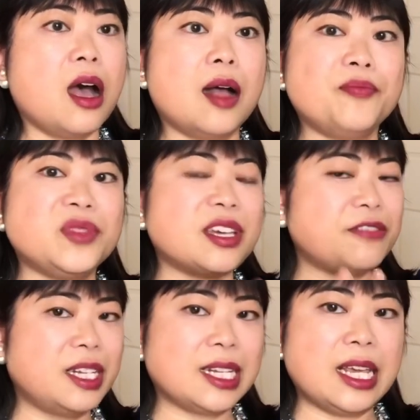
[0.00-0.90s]

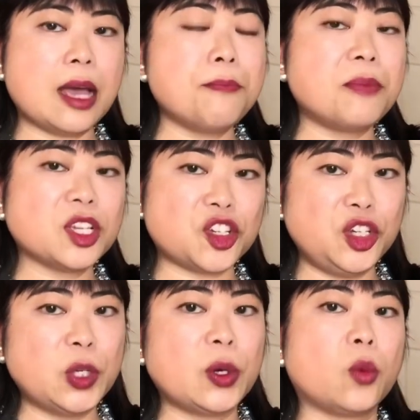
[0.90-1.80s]
definitely a much
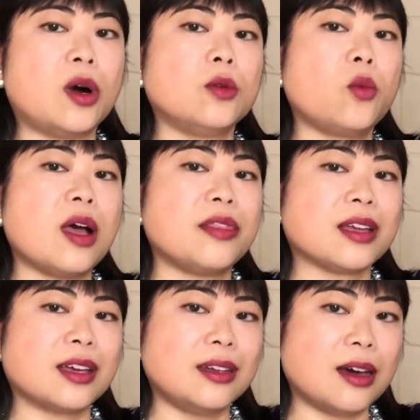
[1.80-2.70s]
newer one where the
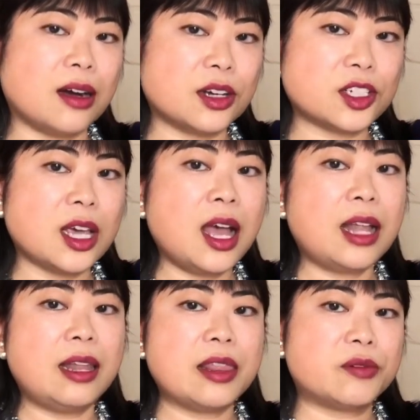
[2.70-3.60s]
canage
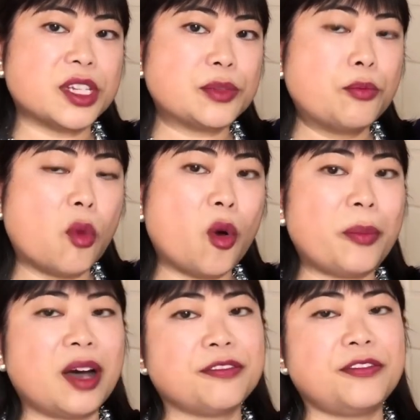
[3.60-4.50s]
leather is more
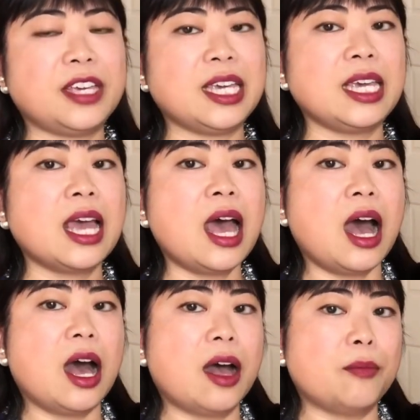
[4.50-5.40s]
puffy,
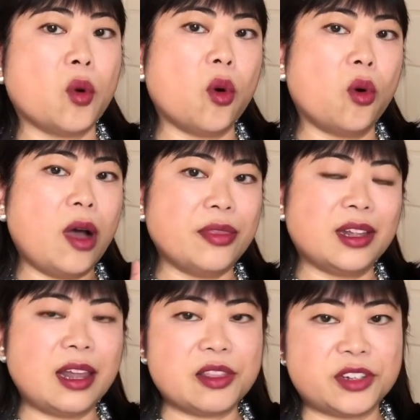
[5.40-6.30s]
and the
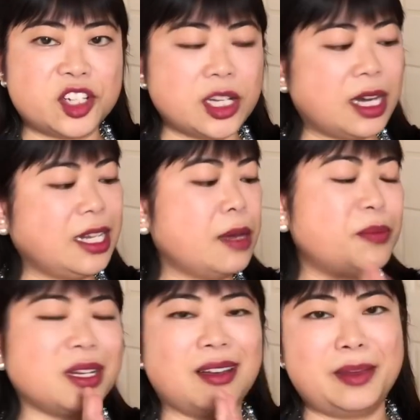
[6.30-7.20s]
leather is shinier.
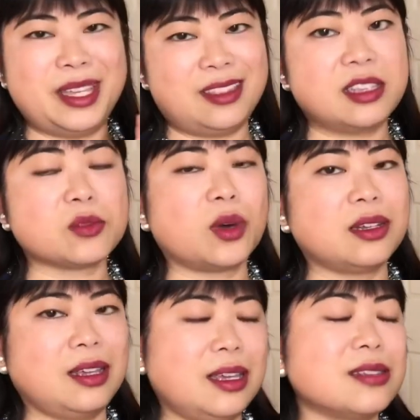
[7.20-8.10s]
But I mean, this one
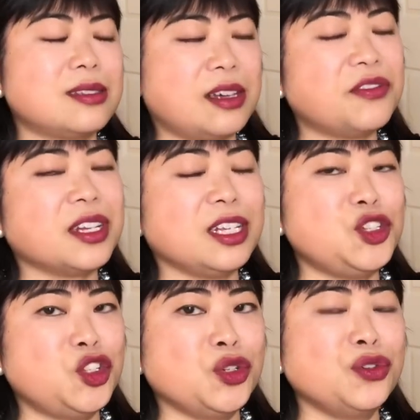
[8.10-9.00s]
is definitely
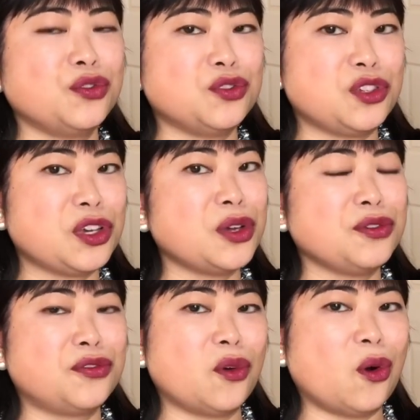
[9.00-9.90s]
due to go
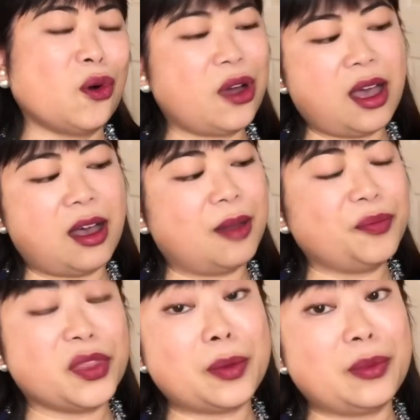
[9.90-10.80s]
for
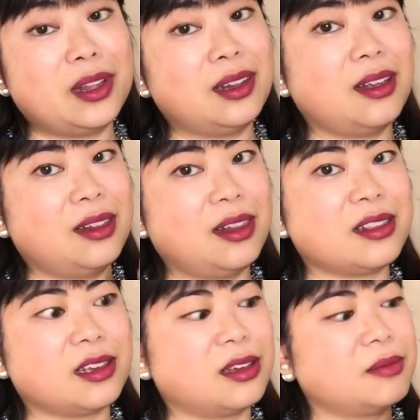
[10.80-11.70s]
the
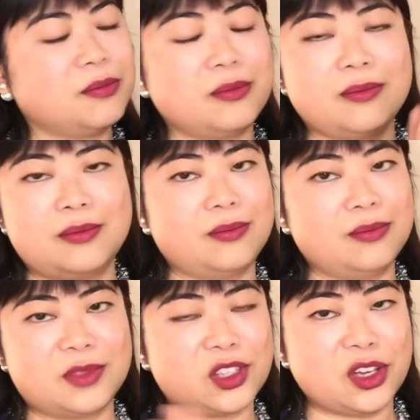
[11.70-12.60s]
leather
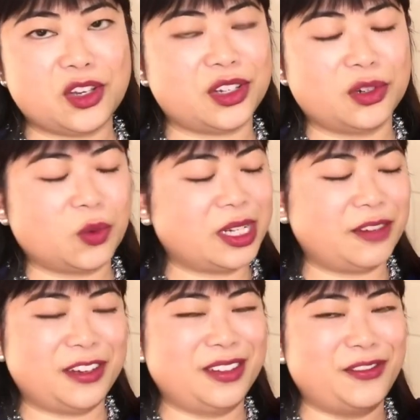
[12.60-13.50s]
surgeon or
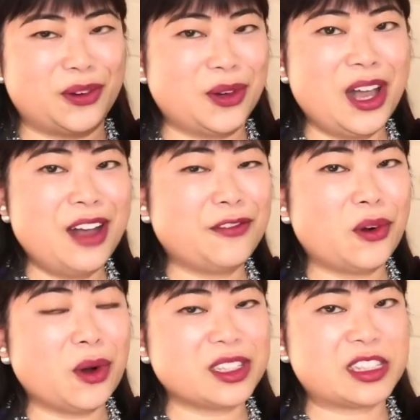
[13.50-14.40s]
whatever for
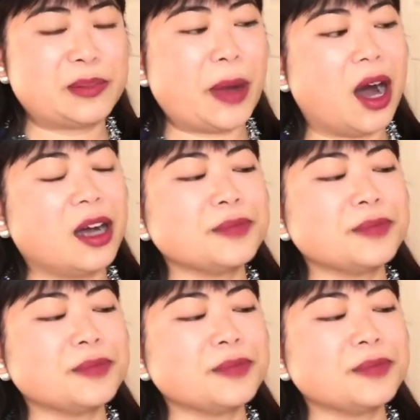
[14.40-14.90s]
a spa.